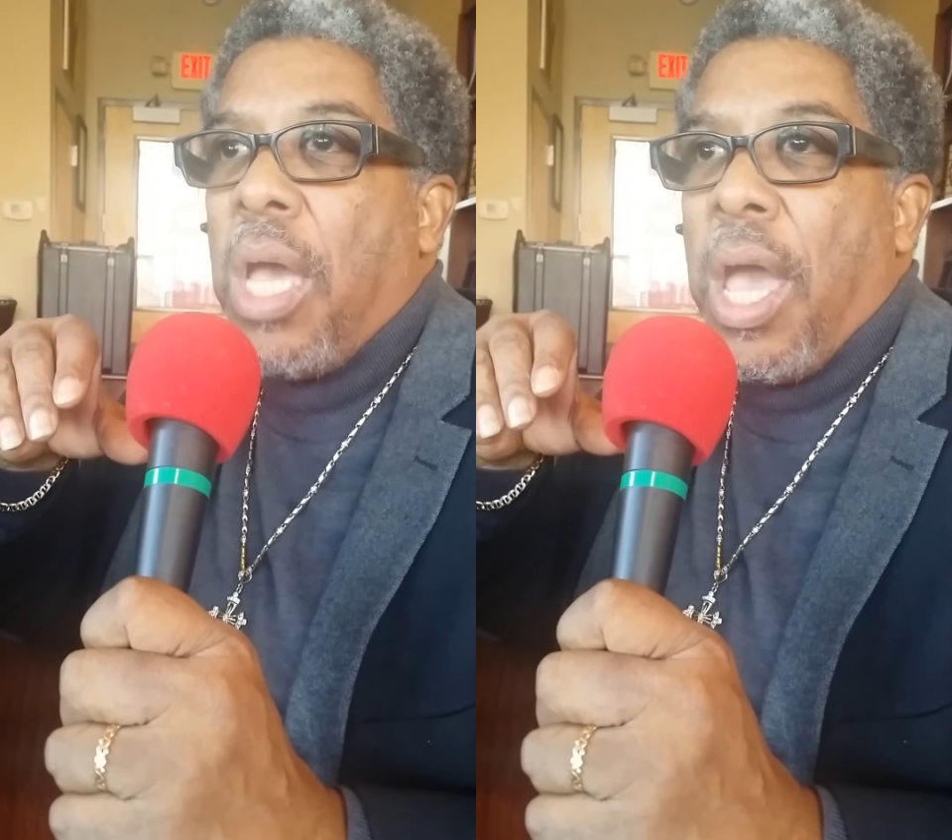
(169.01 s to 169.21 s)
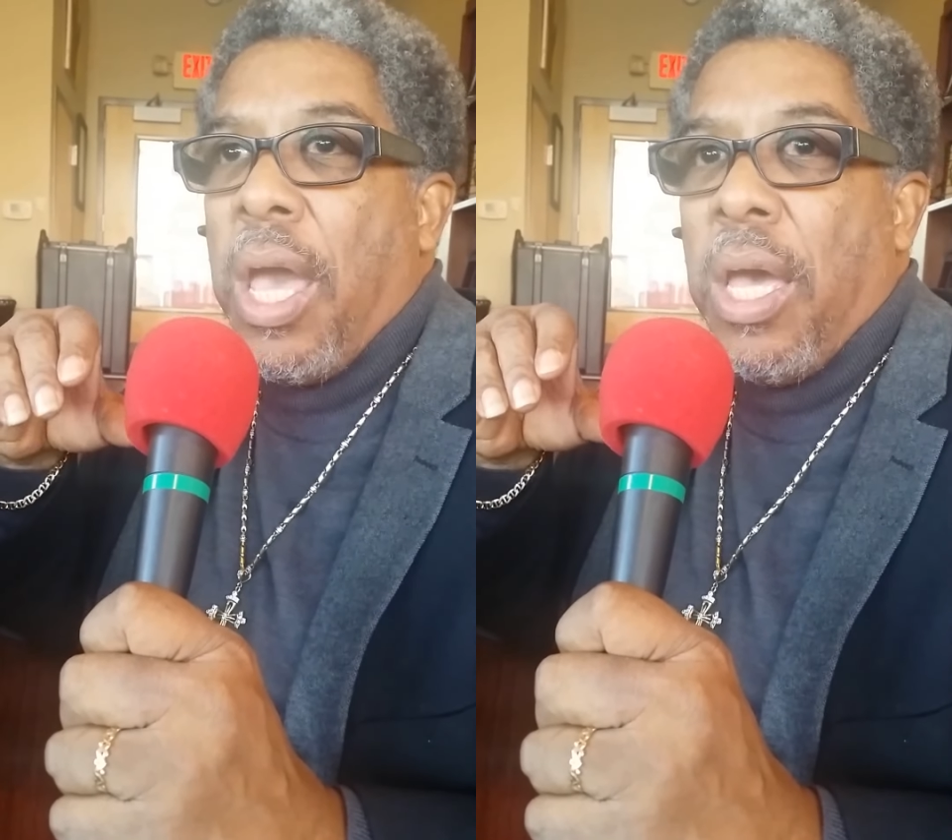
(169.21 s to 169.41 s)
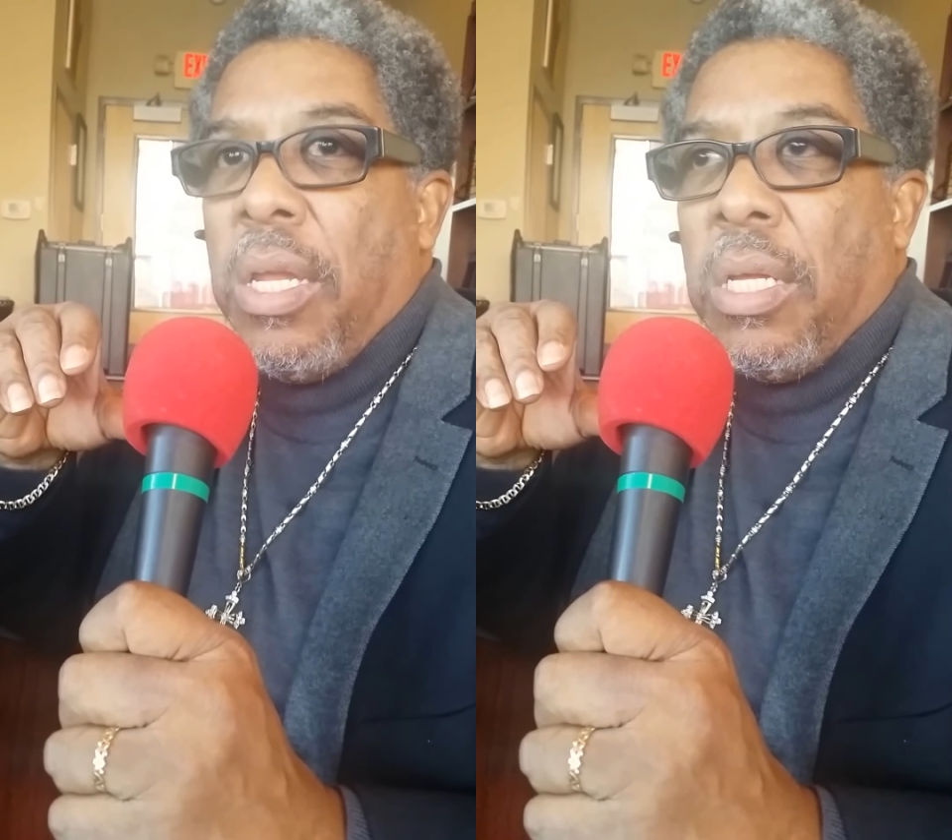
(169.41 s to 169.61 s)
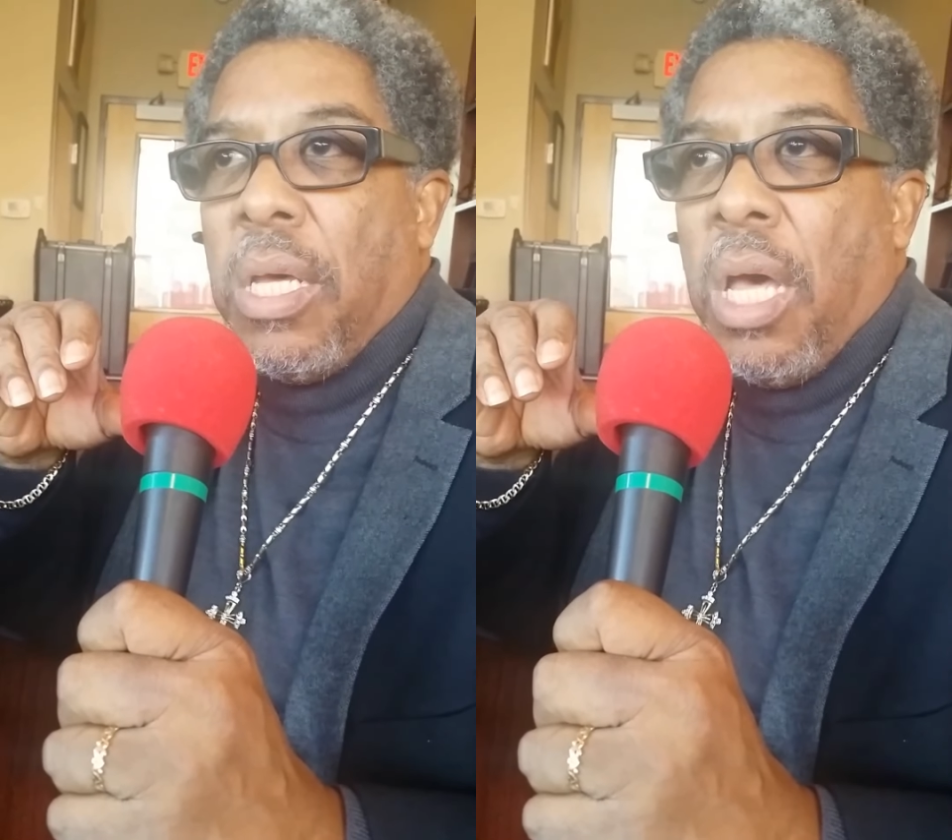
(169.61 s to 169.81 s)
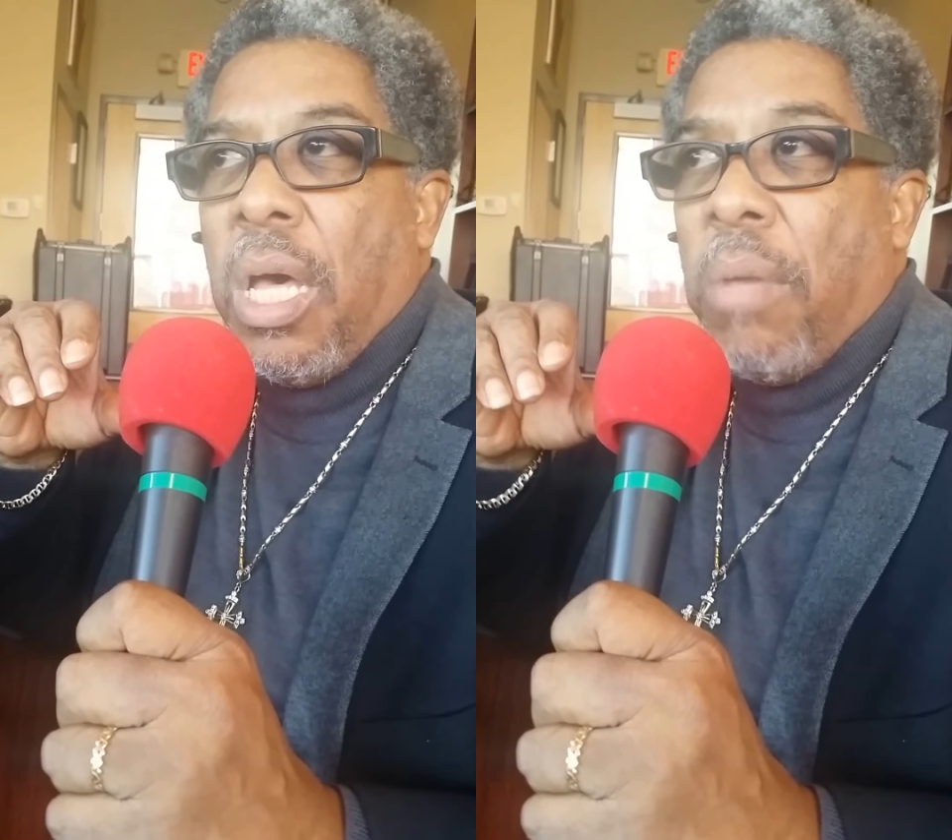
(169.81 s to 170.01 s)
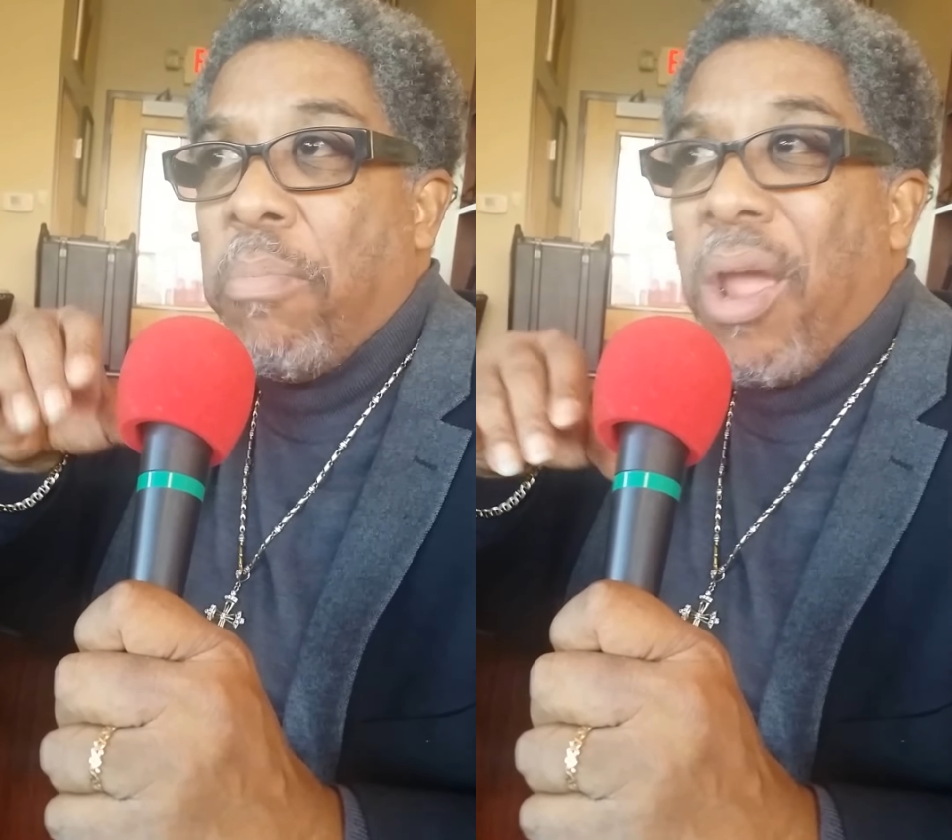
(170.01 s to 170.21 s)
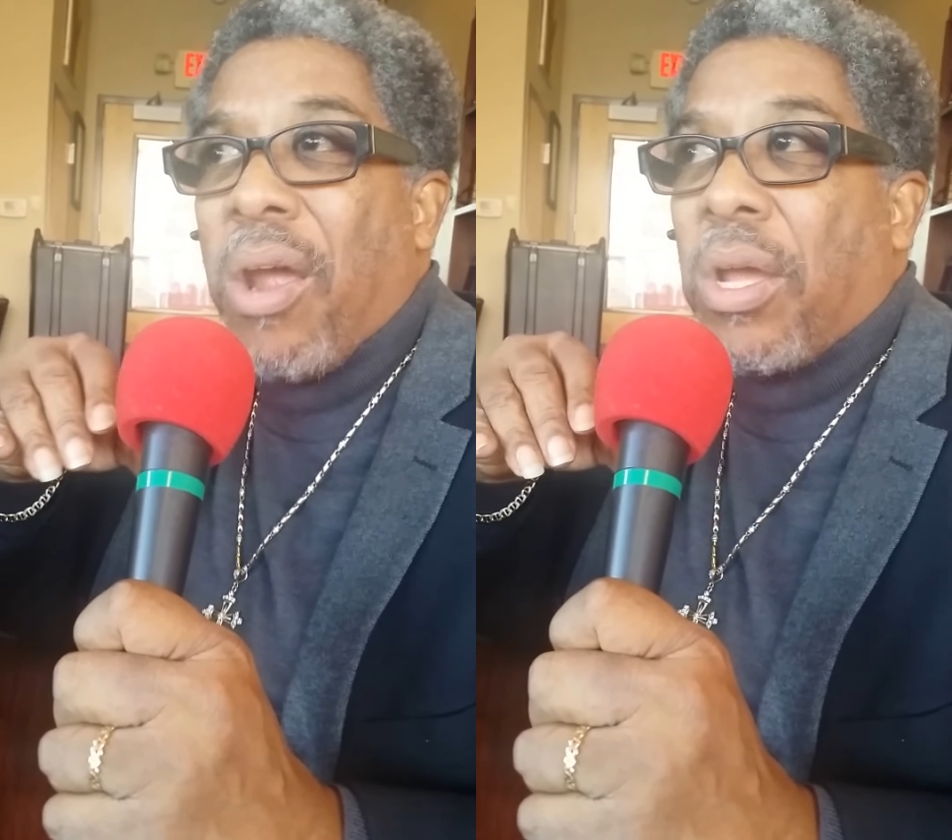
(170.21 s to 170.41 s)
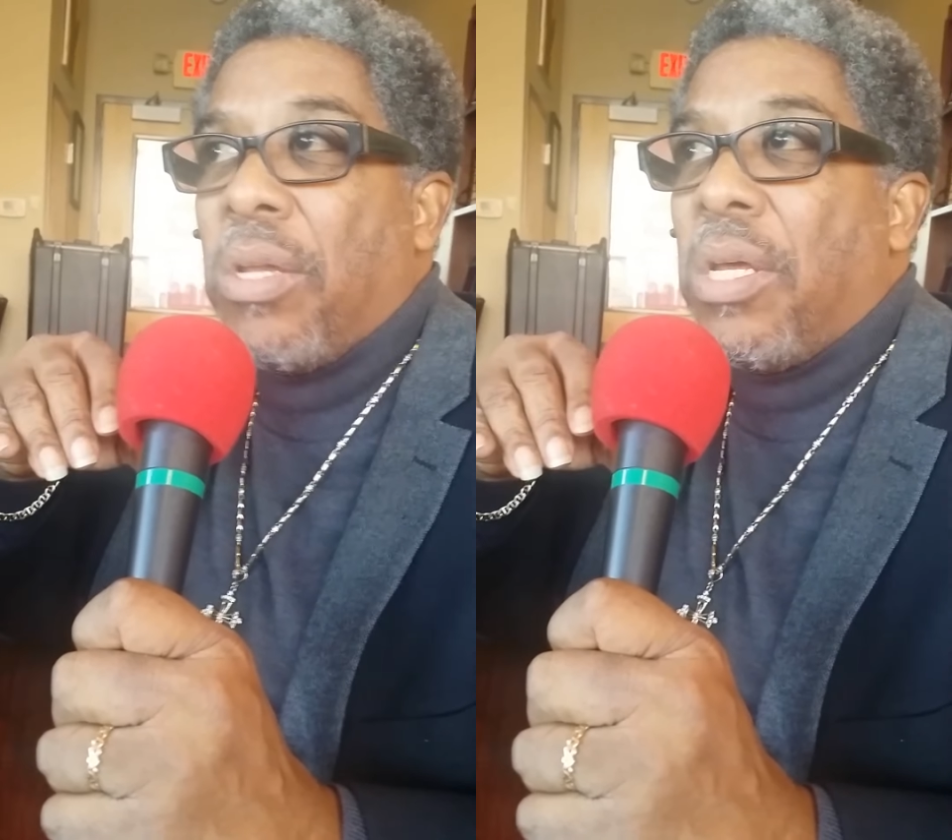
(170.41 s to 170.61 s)
and
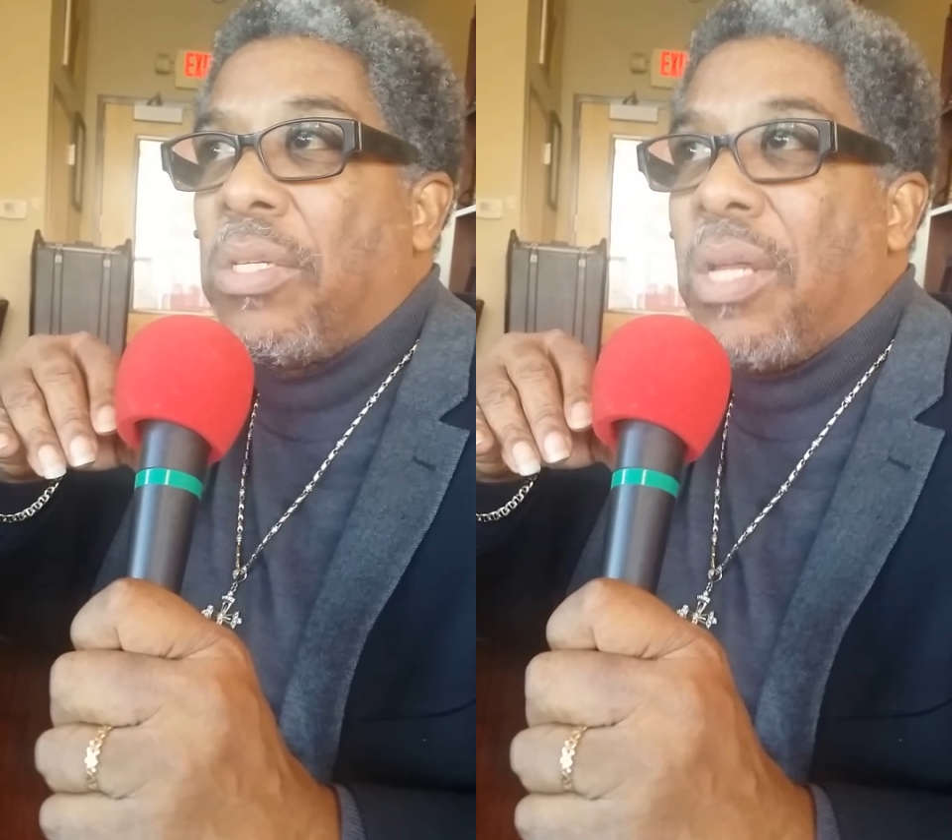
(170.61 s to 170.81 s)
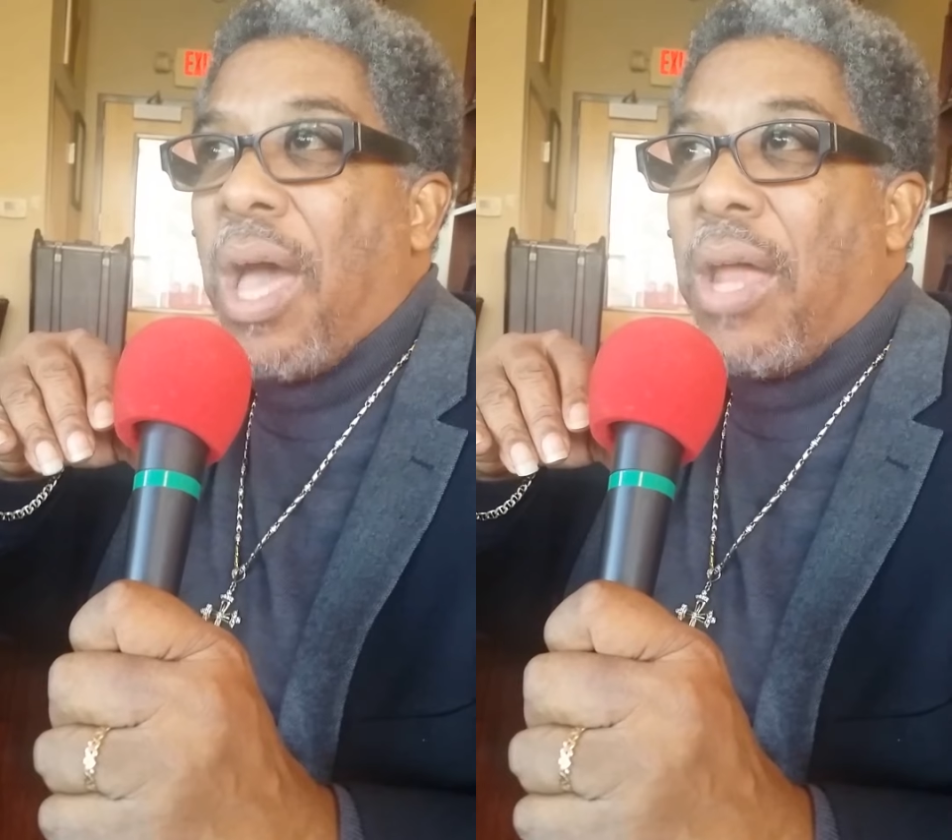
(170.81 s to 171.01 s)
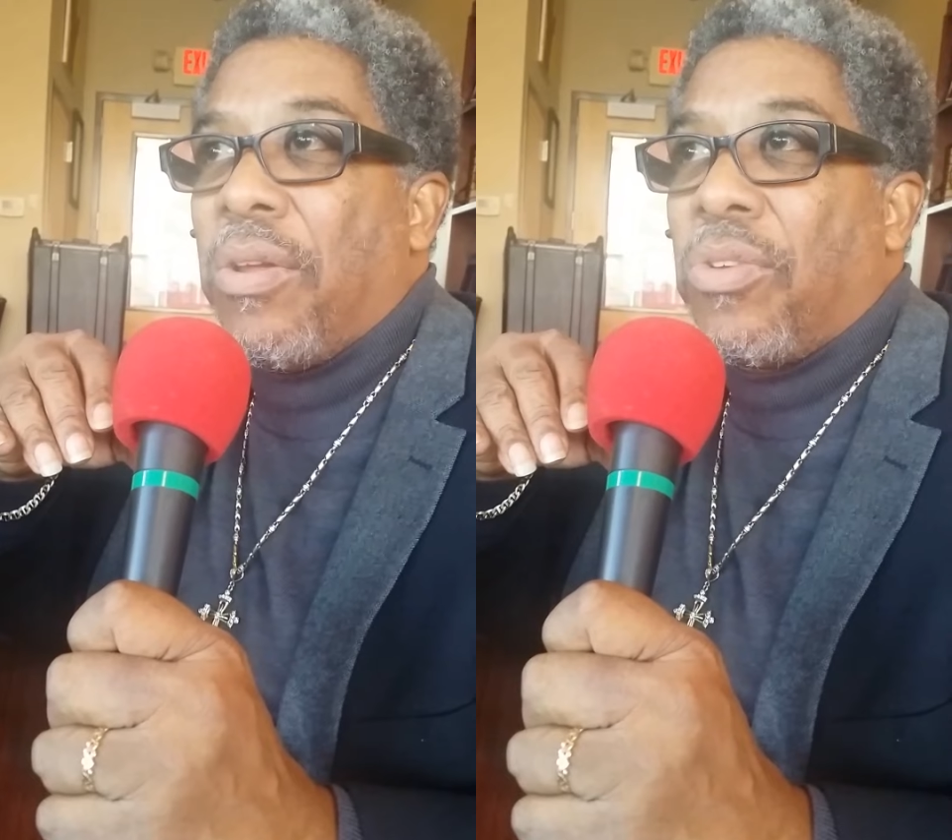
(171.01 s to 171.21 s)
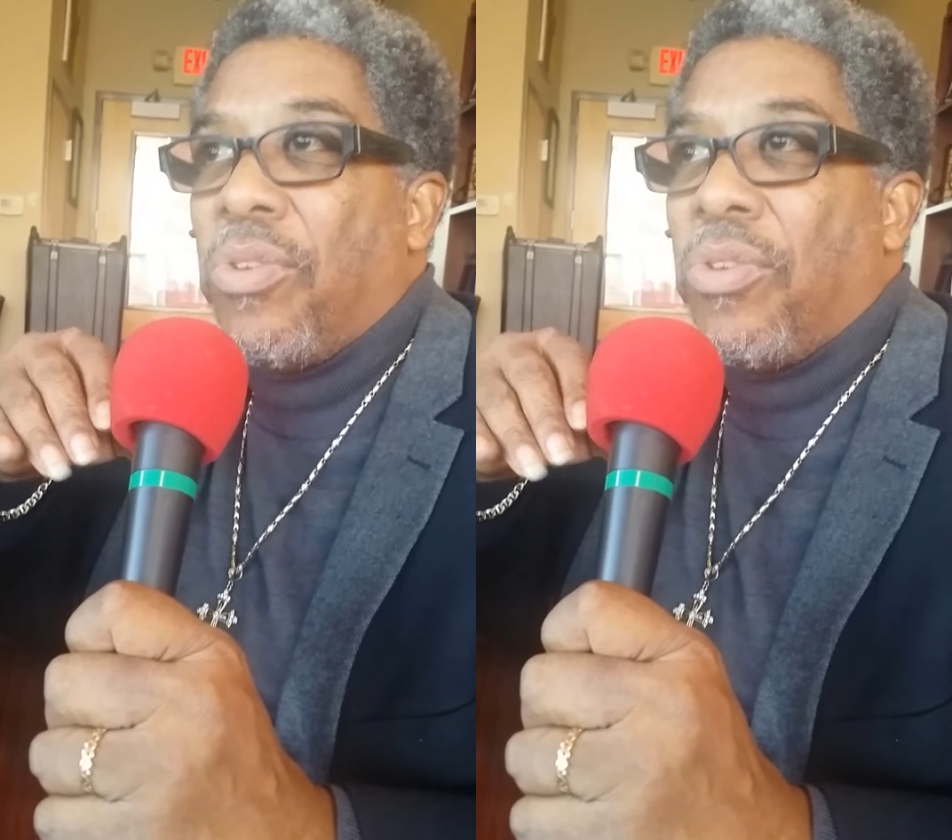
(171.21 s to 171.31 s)
America does not